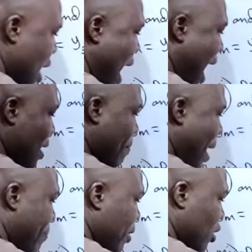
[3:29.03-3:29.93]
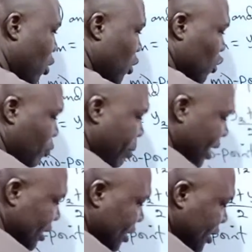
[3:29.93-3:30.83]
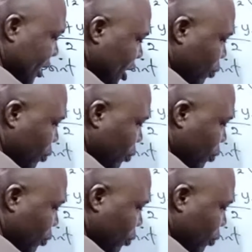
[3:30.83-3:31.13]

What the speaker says: and map it on space, this is